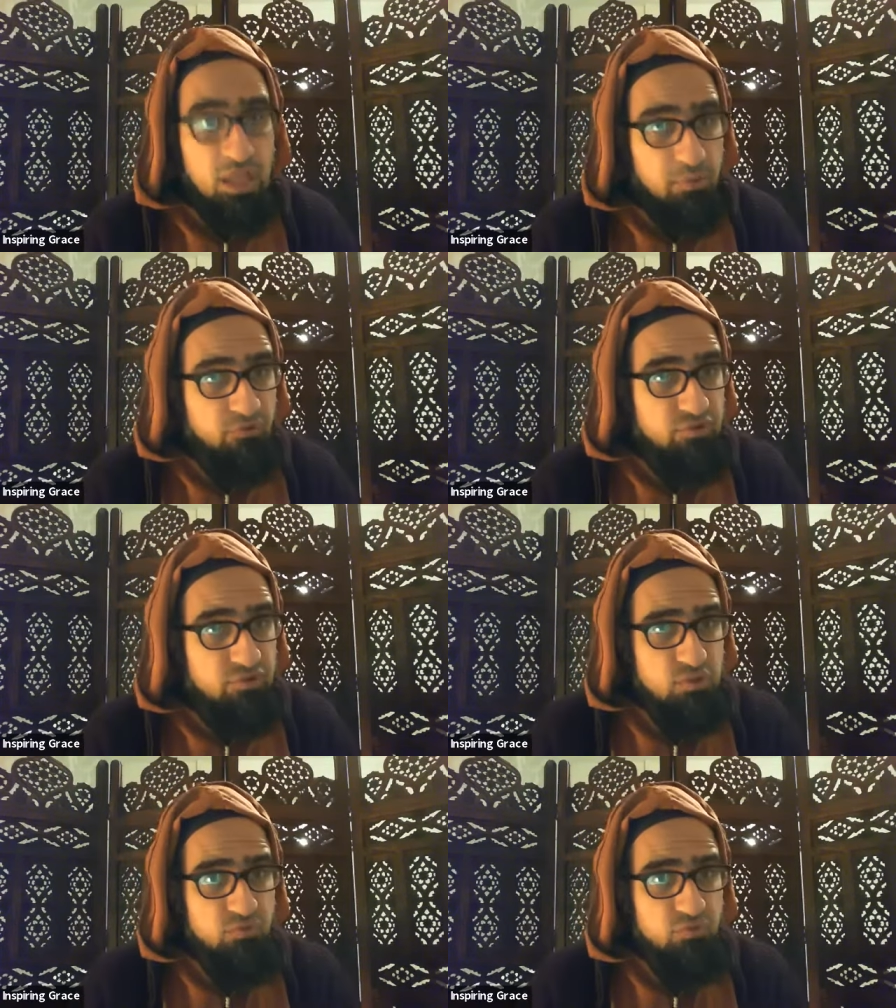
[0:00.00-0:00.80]
And the Prophet
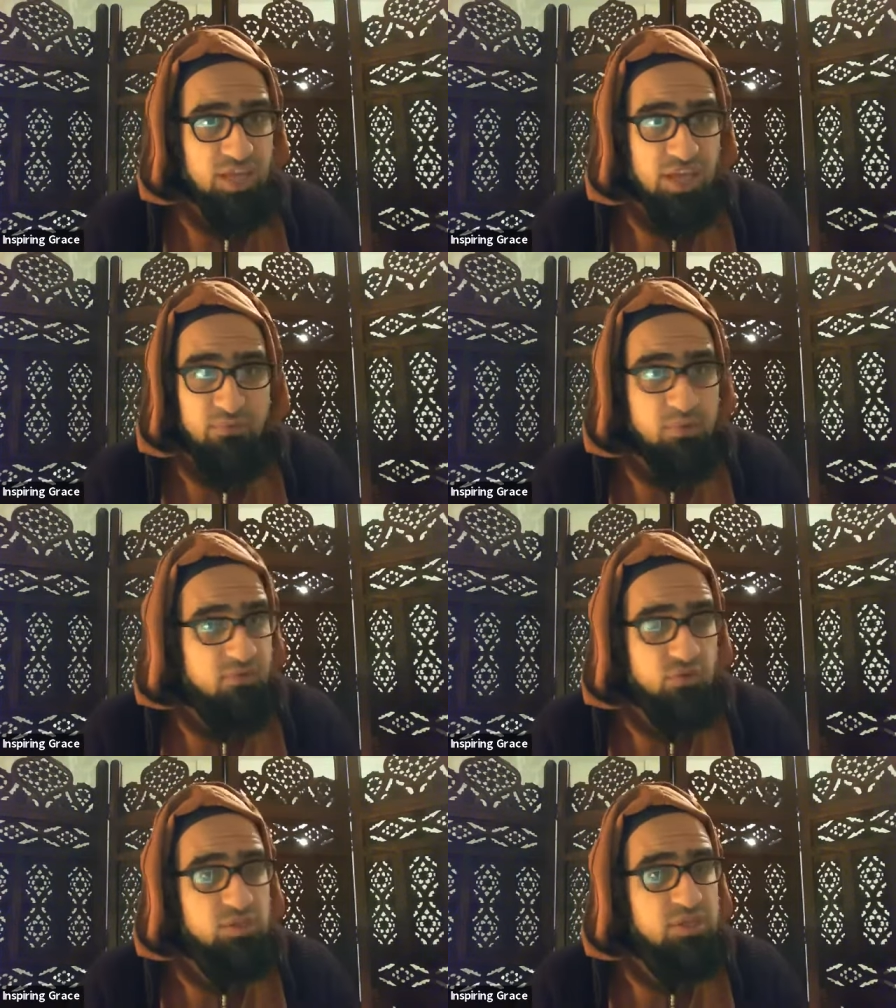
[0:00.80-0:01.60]
Wasallam forgave him
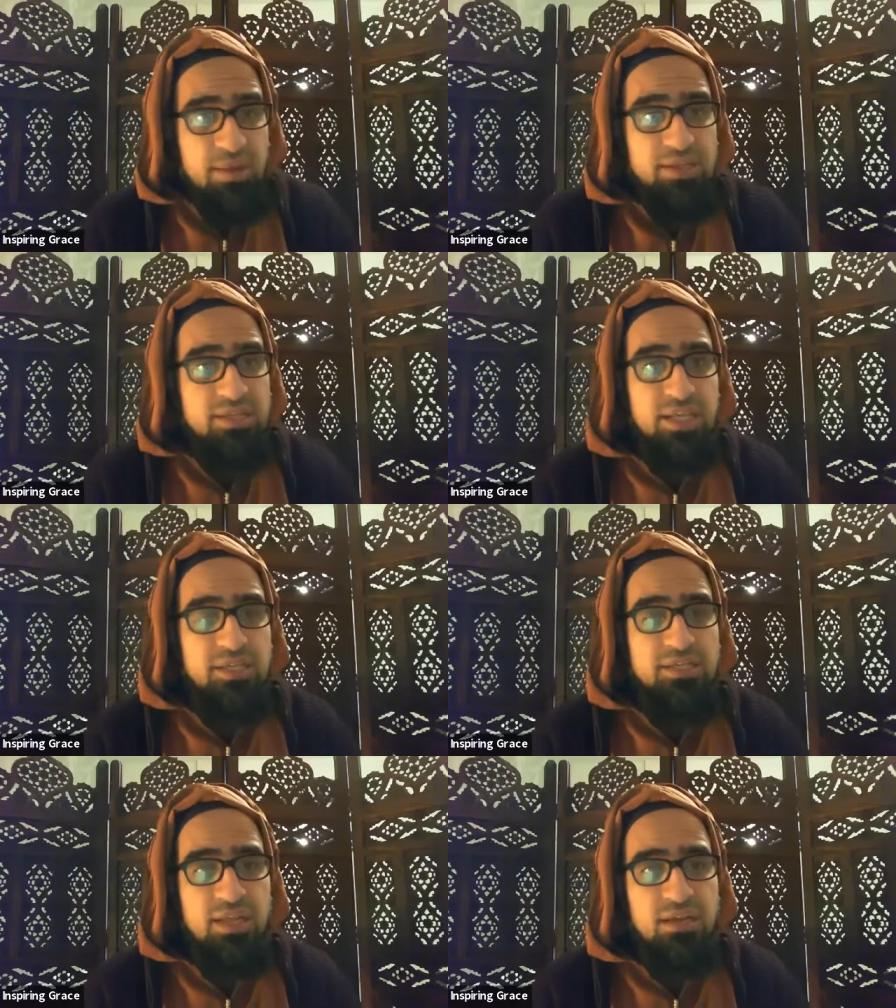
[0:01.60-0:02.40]
even though he's about to
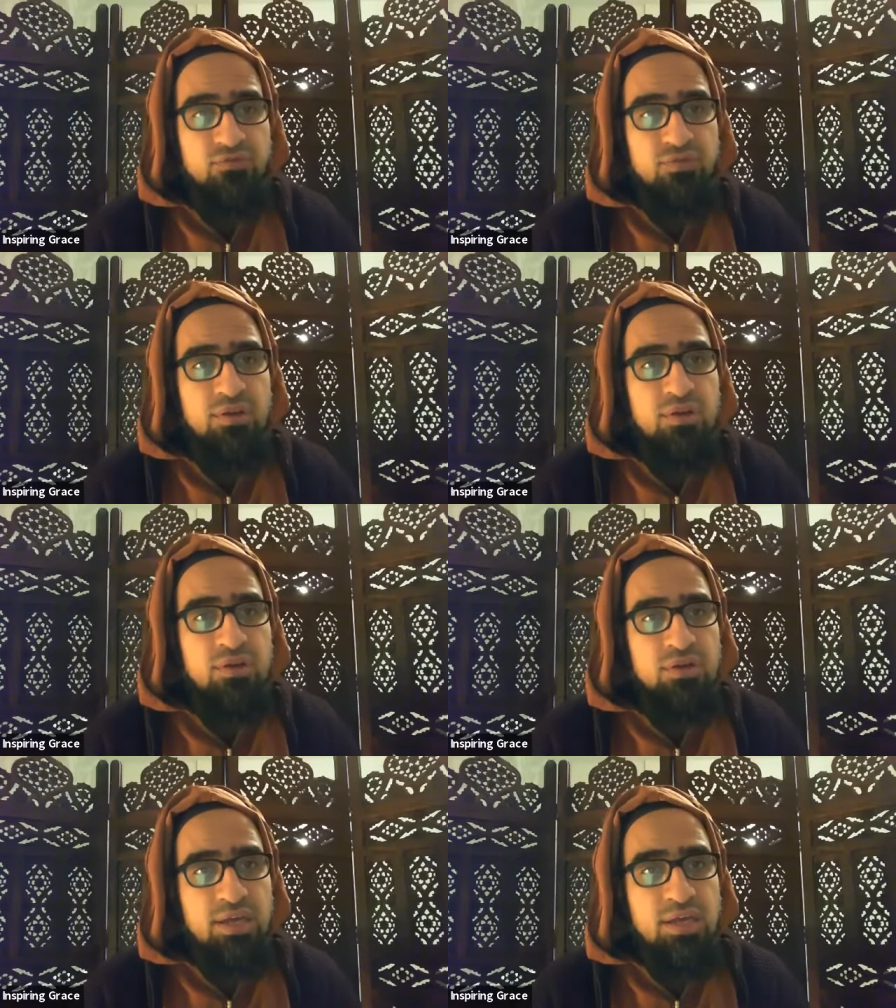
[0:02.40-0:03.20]
take his life.
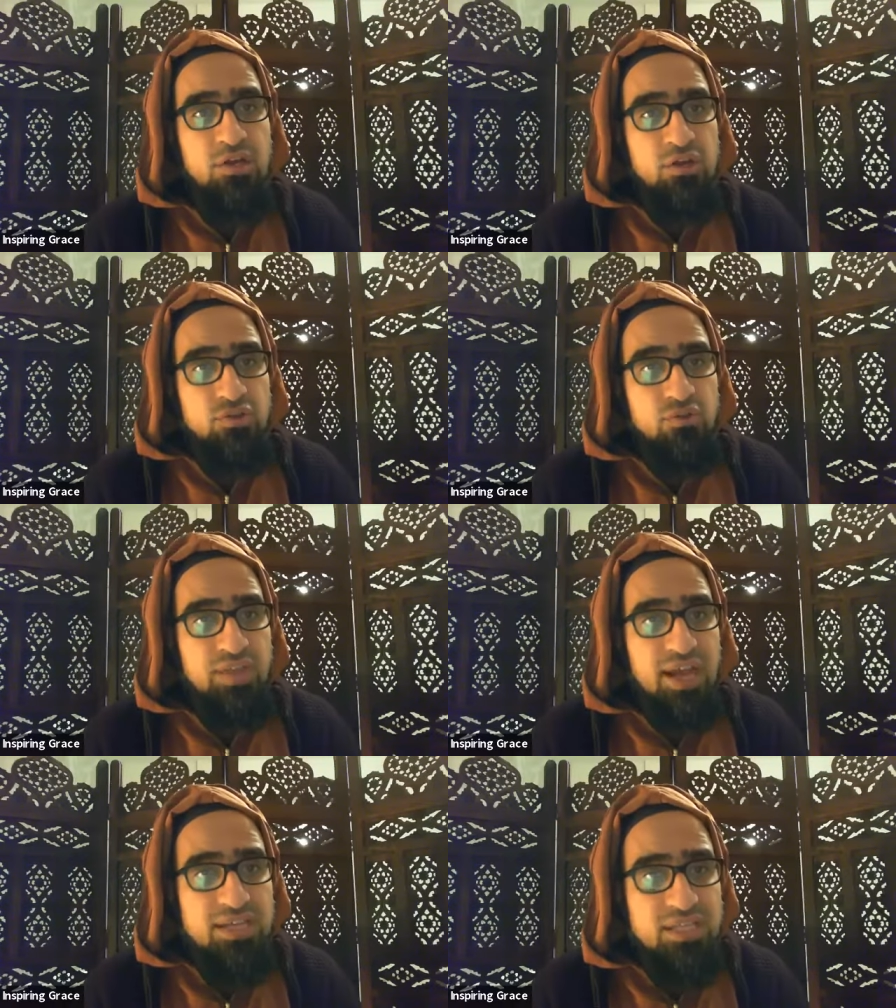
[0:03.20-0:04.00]
Yeah. So
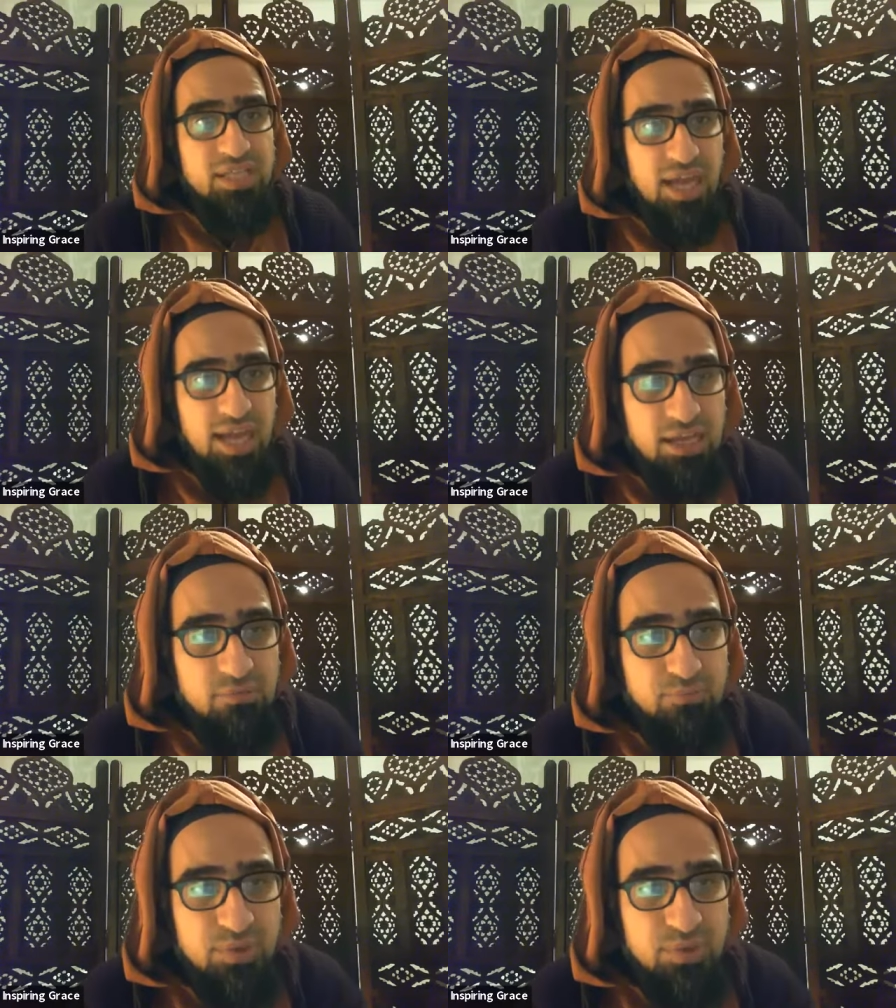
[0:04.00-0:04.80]
that type